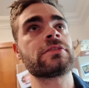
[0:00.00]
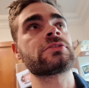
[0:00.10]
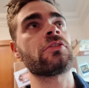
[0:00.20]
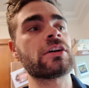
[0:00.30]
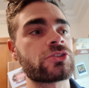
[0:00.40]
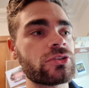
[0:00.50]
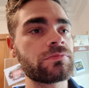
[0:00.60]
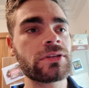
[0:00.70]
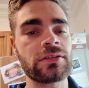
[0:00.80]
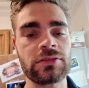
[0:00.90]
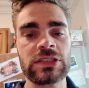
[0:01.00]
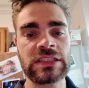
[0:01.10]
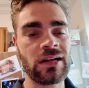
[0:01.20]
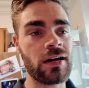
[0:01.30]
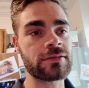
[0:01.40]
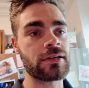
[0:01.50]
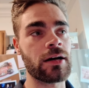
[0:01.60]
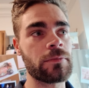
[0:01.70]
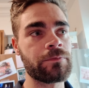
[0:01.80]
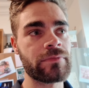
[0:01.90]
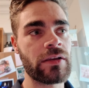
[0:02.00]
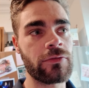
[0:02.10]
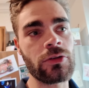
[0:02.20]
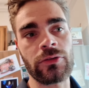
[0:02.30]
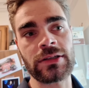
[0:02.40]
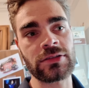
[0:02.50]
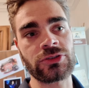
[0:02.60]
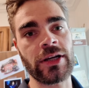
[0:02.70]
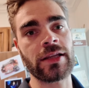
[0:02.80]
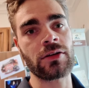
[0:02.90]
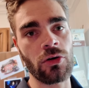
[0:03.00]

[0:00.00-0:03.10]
So I should be stocked up for the rest of training.